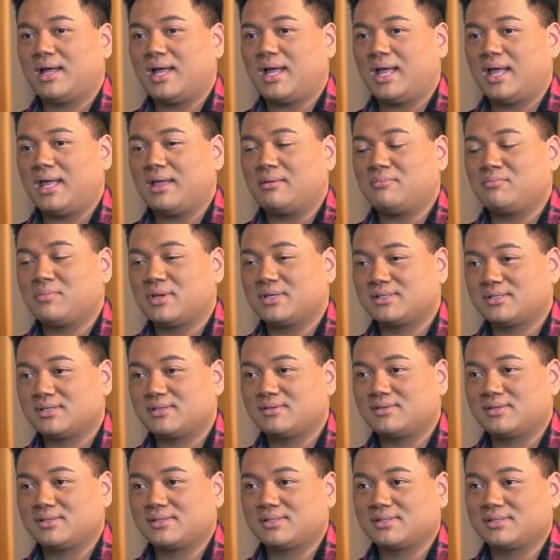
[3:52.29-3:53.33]
a
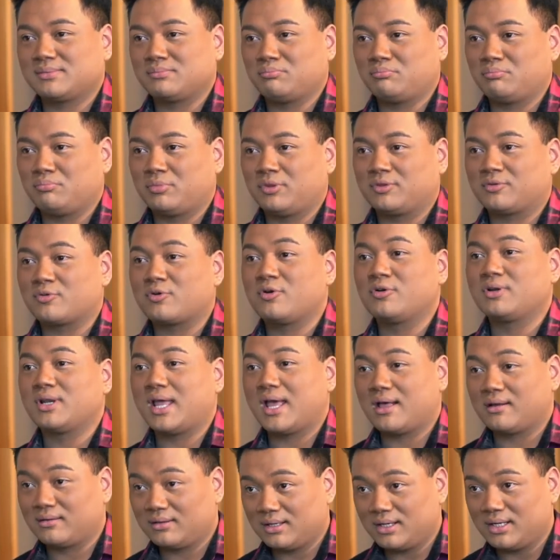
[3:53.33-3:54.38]
message is thrown
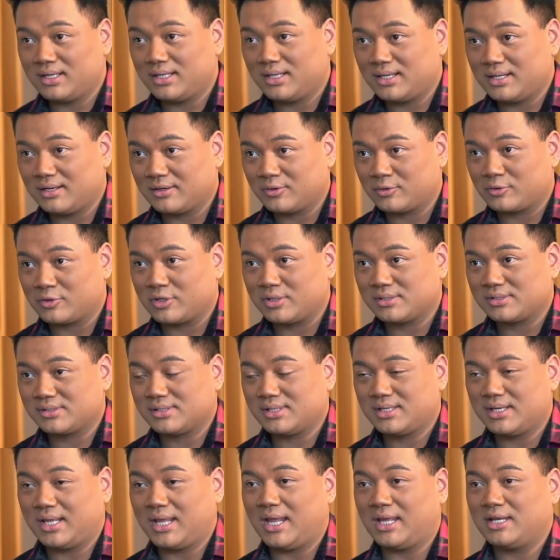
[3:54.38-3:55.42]
out clear across
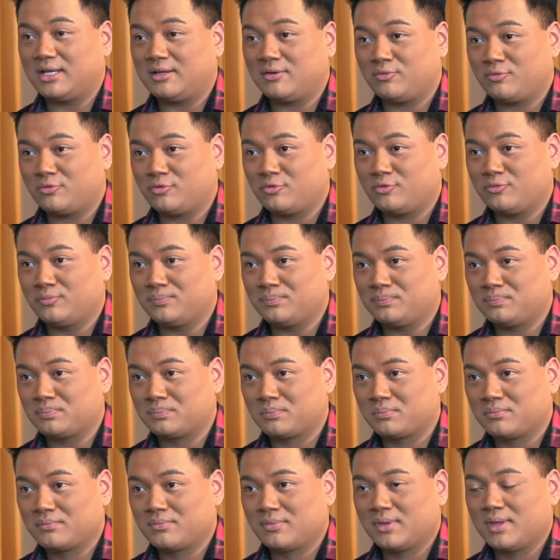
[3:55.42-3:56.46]
in any room,
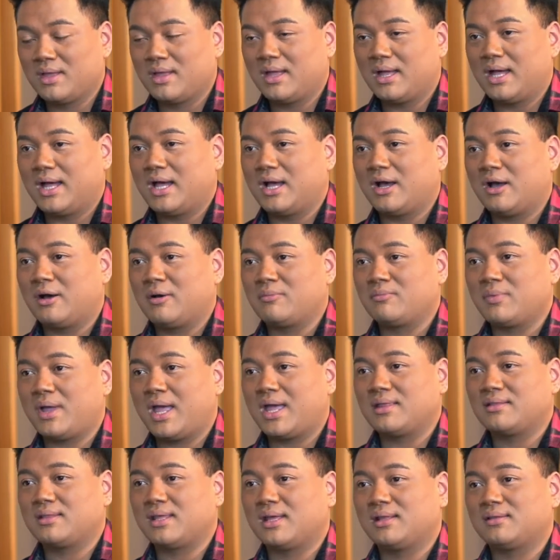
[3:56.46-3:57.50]

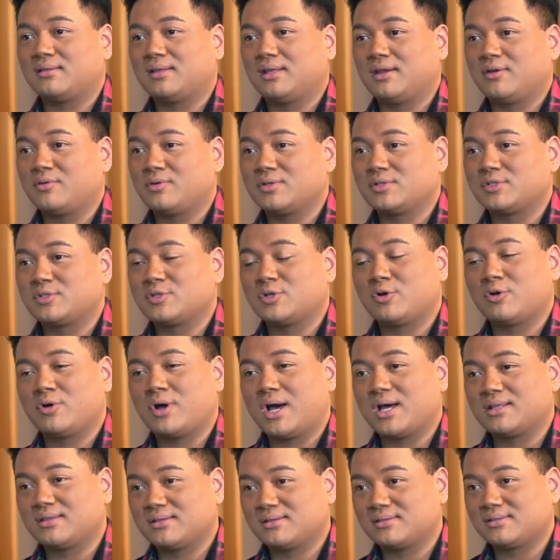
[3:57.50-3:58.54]
and that there is no
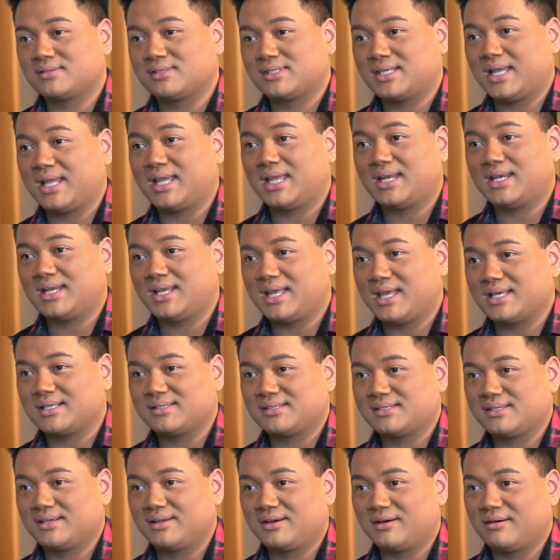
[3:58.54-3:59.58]
other second
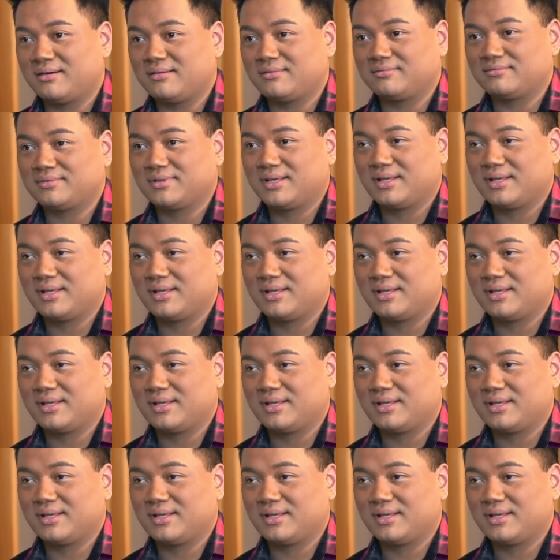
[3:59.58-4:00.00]
guessing of